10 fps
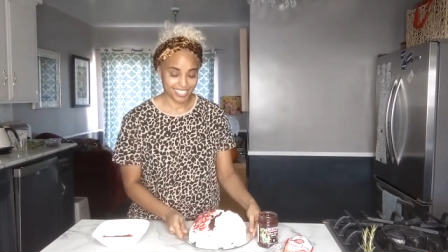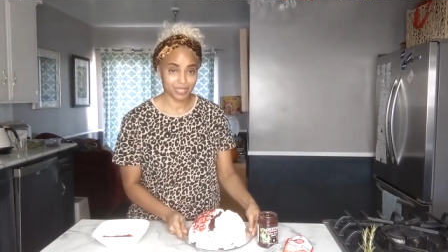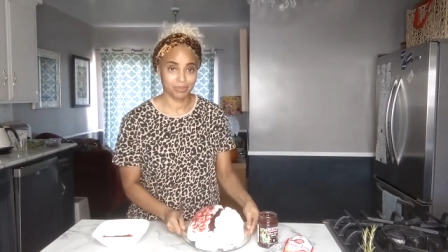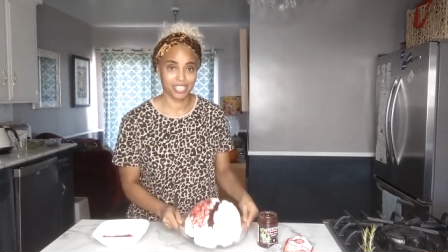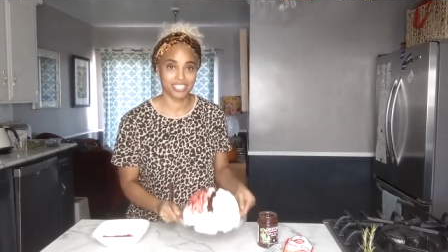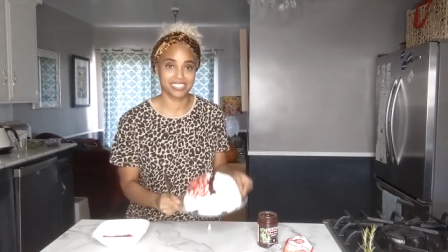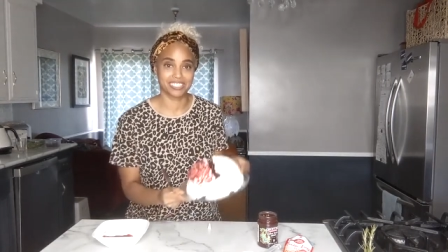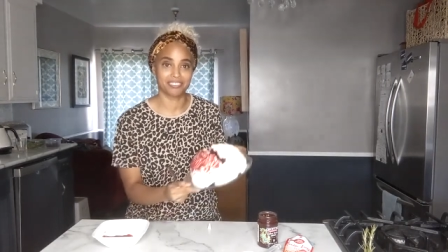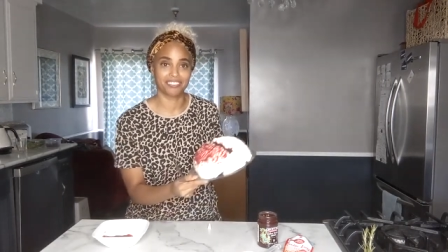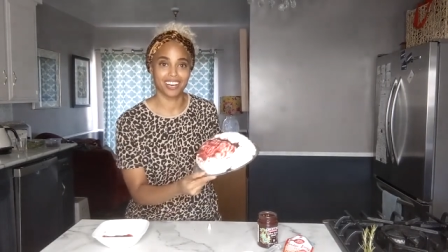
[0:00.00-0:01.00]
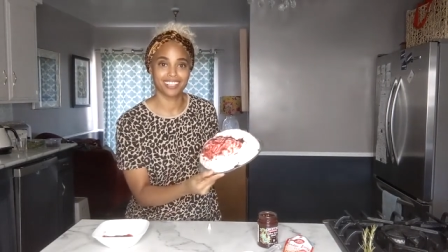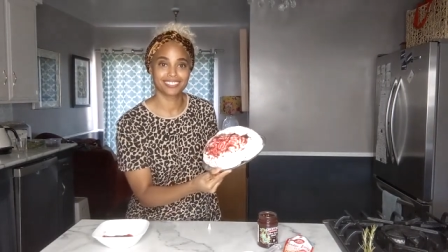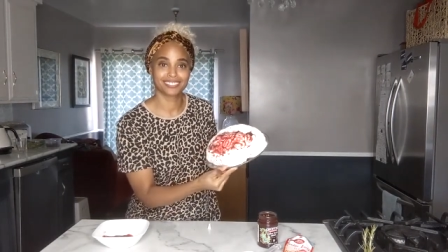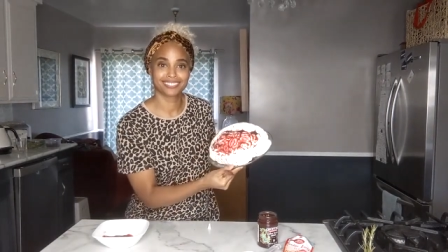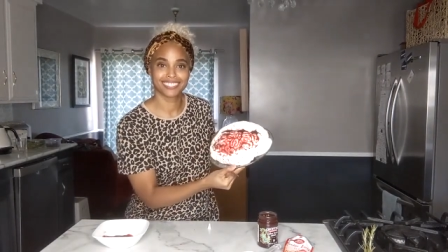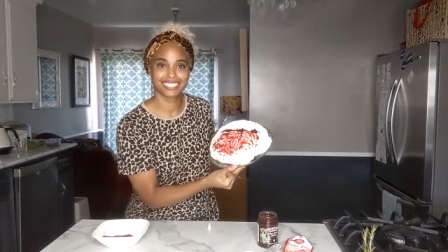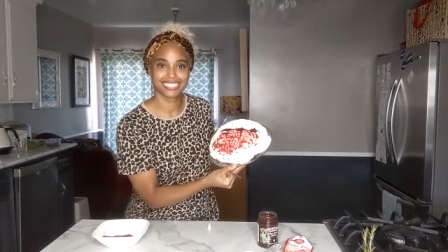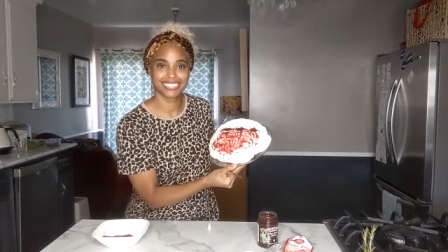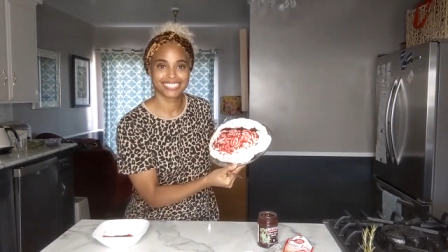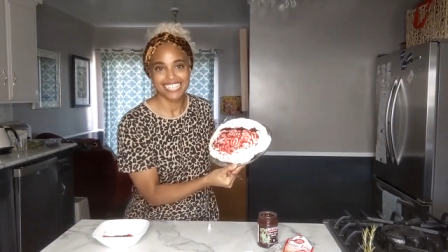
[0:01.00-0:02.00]
Looks pretty good so far.
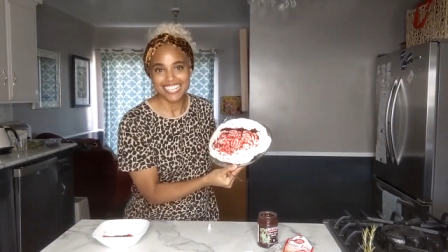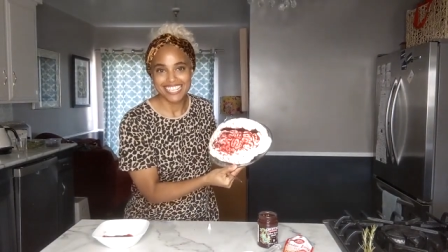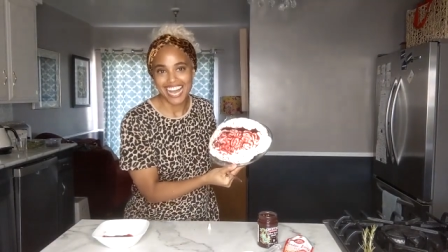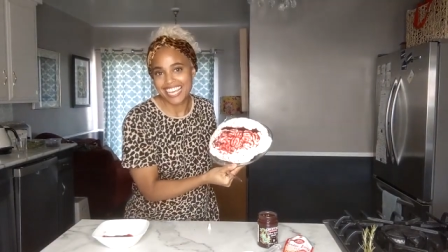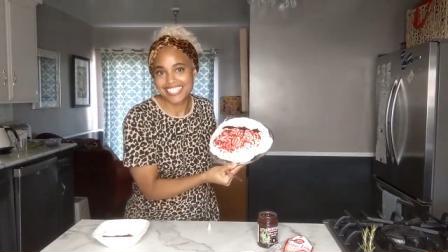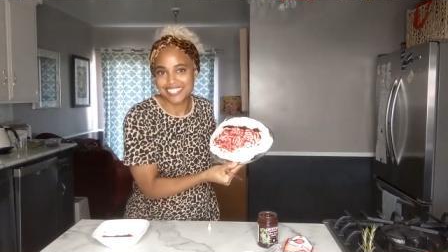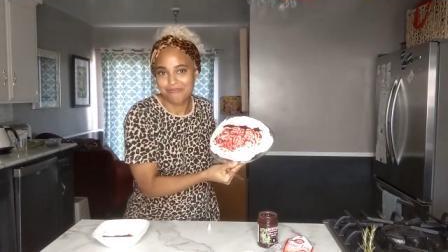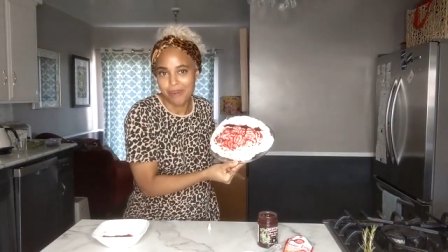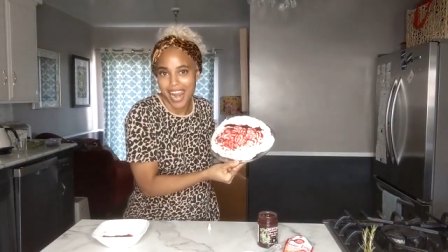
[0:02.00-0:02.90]
Nice and